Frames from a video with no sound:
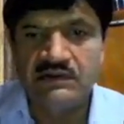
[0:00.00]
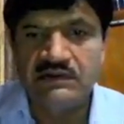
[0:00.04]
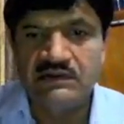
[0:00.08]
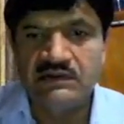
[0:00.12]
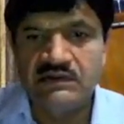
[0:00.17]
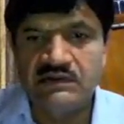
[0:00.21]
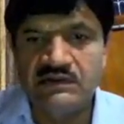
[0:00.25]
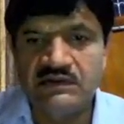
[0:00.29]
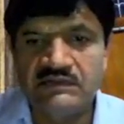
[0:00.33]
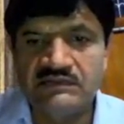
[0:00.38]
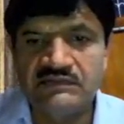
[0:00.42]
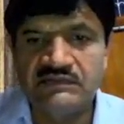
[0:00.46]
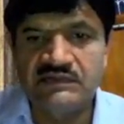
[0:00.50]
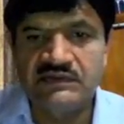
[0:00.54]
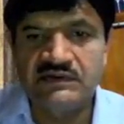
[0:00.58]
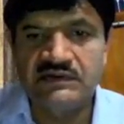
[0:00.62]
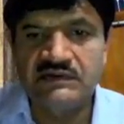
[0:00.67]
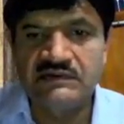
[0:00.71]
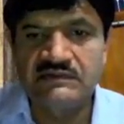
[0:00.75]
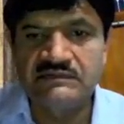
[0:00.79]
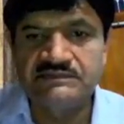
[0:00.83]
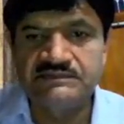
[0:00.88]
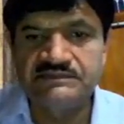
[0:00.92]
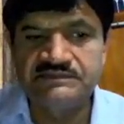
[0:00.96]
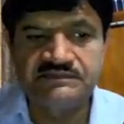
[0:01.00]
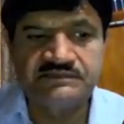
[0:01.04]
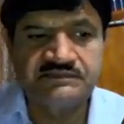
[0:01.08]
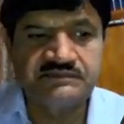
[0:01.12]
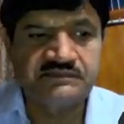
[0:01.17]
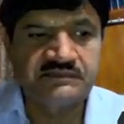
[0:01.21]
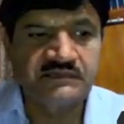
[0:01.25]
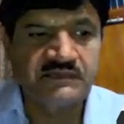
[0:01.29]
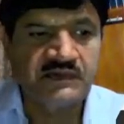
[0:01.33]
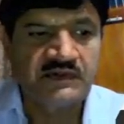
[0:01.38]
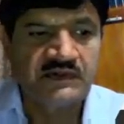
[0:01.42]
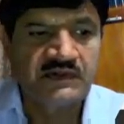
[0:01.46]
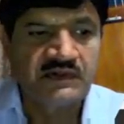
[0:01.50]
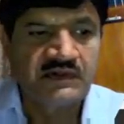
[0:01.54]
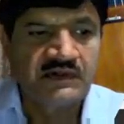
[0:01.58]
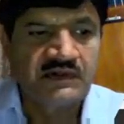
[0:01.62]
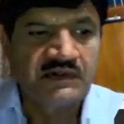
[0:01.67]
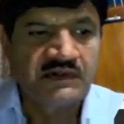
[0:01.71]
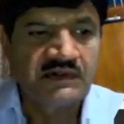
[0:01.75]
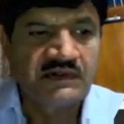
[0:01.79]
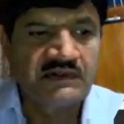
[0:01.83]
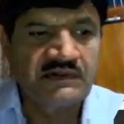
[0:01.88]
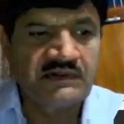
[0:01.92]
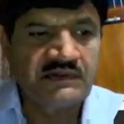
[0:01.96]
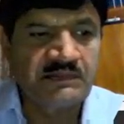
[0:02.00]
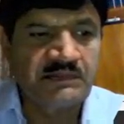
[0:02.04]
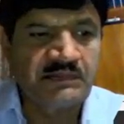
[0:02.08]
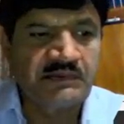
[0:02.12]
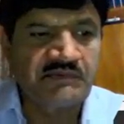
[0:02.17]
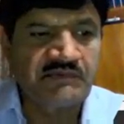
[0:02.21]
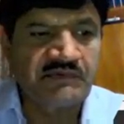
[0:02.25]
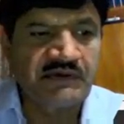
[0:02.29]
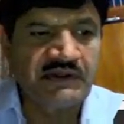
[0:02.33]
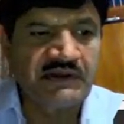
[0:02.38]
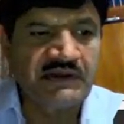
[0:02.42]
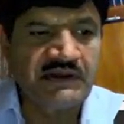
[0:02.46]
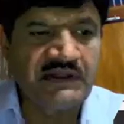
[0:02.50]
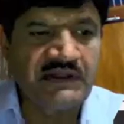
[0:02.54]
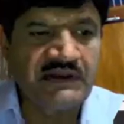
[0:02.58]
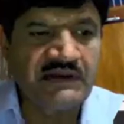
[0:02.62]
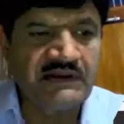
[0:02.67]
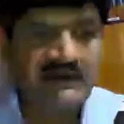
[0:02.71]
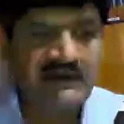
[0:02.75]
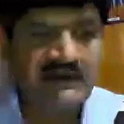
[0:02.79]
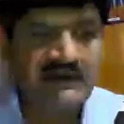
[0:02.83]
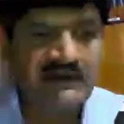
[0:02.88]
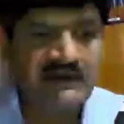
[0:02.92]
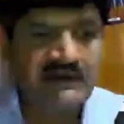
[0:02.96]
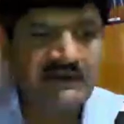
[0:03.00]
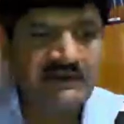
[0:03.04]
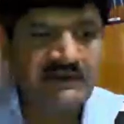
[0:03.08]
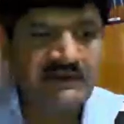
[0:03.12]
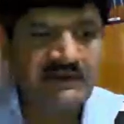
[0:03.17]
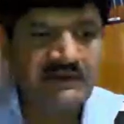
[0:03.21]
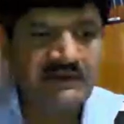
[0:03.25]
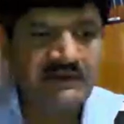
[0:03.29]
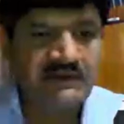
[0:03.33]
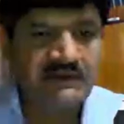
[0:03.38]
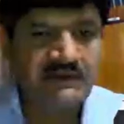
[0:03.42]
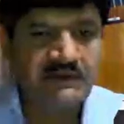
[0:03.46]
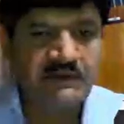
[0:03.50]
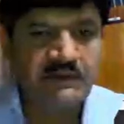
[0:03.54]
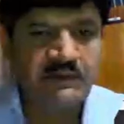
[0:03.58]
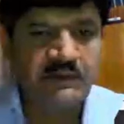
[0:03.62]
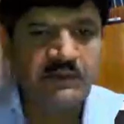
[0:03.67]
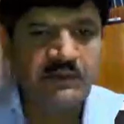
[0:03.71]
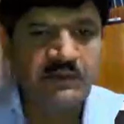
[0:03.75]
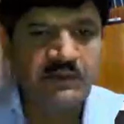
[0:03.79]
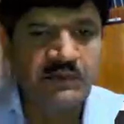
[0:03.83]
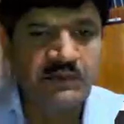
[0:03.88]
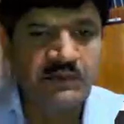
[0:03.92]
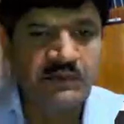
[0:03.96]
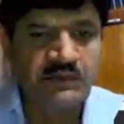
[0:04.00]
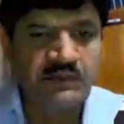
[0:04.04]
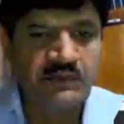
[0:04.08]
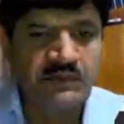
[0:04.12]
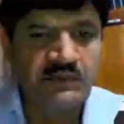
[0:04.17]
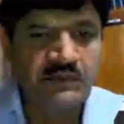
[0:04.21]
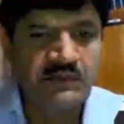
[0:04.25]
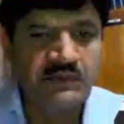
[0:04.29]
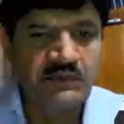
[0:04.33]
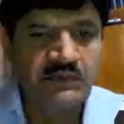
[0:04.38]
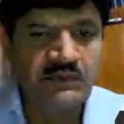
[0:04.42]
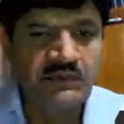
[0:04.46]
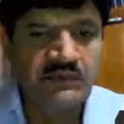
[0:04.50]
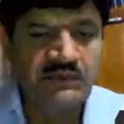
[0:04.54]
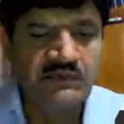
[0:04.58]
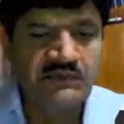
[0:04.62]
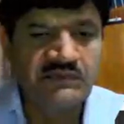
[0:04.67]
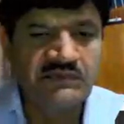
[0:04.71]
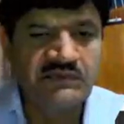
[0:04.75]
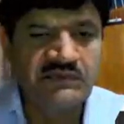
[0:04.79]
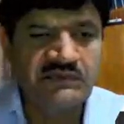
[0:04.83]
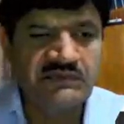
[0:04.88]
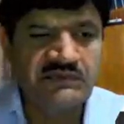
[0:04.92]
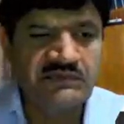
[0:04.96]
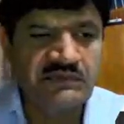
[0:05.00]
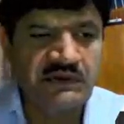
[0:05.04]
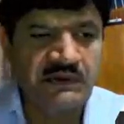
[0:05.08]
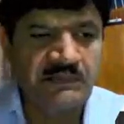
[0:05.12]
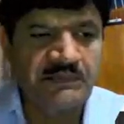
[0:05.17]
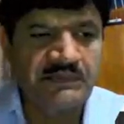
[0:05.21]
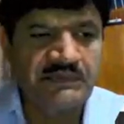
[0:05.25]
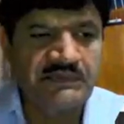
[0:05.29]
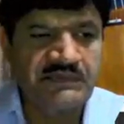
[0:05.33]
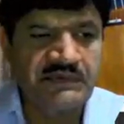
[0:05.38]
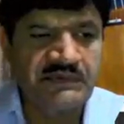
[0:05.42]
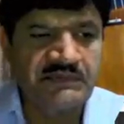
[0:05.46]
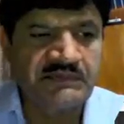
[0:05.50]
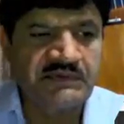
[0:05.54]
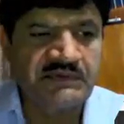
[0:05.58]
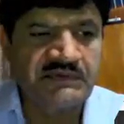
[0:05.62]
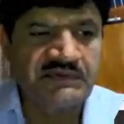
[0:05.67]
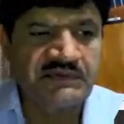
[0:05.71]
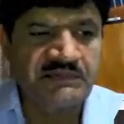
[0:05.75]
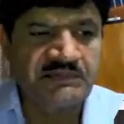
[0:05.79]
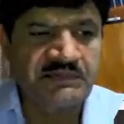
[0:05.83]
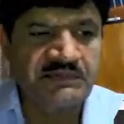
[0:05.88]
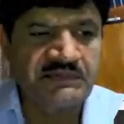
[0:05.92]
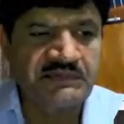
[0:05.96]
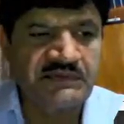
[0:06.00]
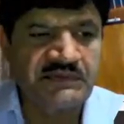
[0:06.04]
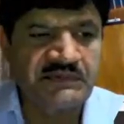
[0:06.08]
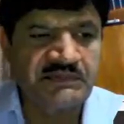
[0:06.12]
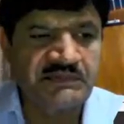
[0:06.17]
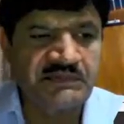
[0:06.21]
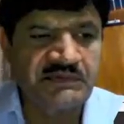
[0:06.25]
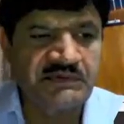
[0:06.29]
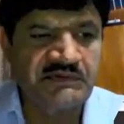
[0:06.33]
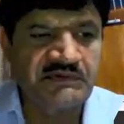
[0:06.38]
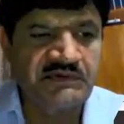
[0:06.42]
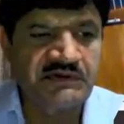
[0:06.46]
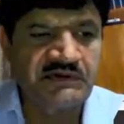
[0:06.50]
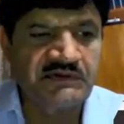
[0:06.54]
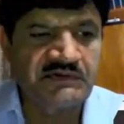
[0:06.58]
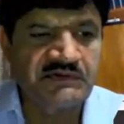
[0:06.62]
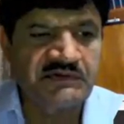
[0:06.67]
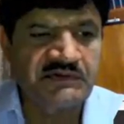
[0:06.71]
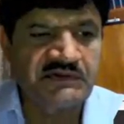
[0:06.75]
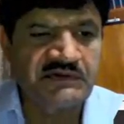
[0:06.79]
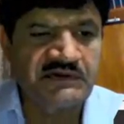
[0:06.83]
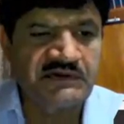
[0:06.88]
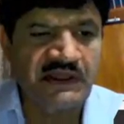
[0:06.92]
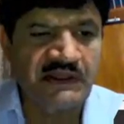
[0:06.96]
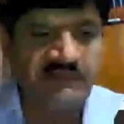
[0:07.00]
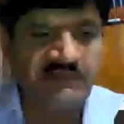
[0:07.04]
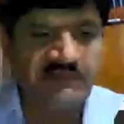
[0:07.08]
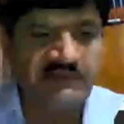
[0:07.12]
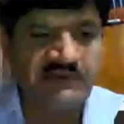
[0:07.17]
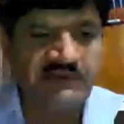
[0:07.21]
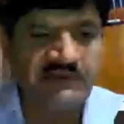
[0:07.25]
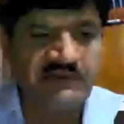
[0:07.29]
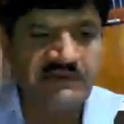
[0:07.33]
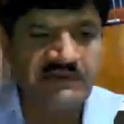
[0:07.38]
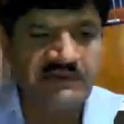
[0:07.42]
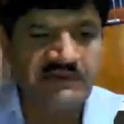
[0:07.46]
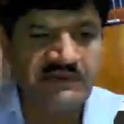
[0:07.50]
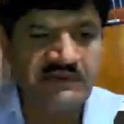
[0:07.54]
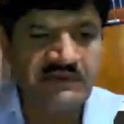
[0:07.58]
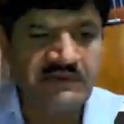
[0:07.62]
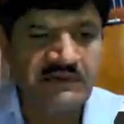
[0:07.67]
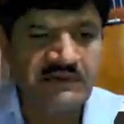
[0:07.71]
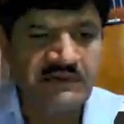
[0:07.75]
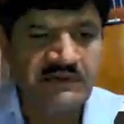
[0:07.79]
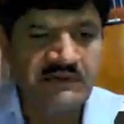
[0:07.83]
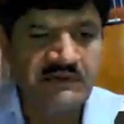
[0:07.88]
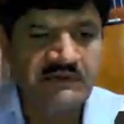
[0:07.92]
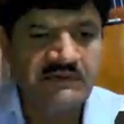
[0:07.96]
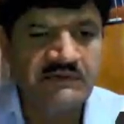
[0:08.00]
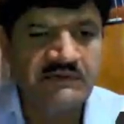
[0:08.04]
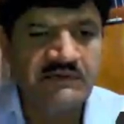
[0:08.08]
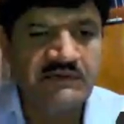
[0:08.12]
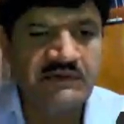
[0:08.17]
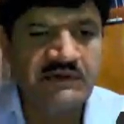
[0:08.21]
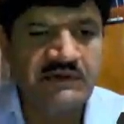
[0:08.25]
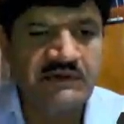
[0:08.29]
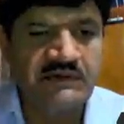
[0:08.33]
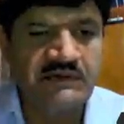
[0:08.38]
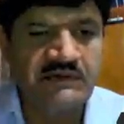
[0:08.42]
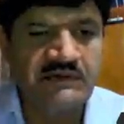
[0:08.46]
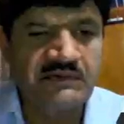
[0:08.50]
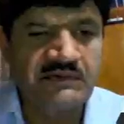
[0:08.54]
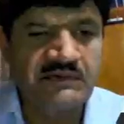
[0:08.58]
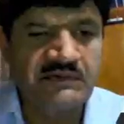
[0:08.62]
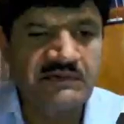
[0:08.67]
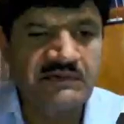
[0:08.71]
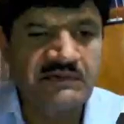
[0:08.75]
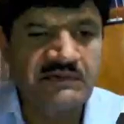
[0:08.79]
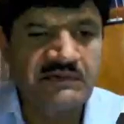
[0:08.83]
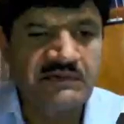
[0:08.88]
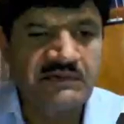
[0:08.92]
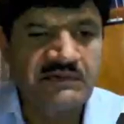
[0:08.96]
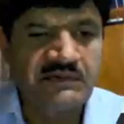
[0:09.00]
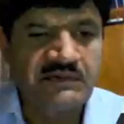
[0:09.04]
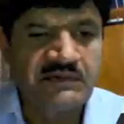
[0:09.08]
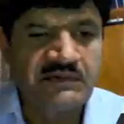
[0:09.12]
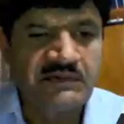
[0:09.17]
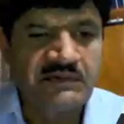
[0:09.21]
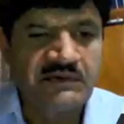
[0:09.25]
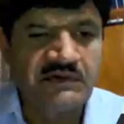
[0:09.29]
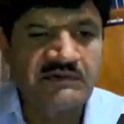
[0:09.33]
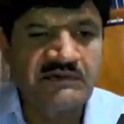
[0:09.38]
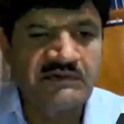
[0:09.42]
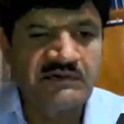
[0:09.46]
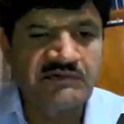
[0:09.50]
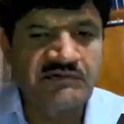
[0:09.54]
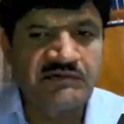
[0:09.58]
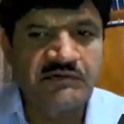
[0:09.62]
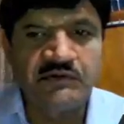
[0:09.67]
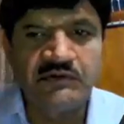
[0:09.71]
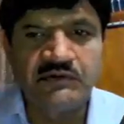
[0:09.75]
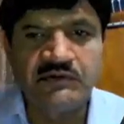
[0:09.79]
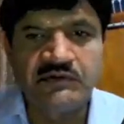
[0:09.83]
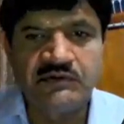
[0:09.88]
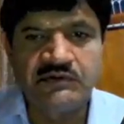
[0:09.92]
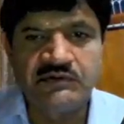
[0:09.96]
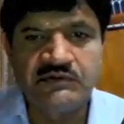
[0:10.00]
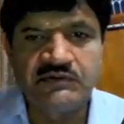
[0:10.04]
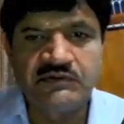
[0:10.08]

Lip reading: pencil, in the profile line 2, this upstream, just upstream, you want to see the time series, you can, of the flow, you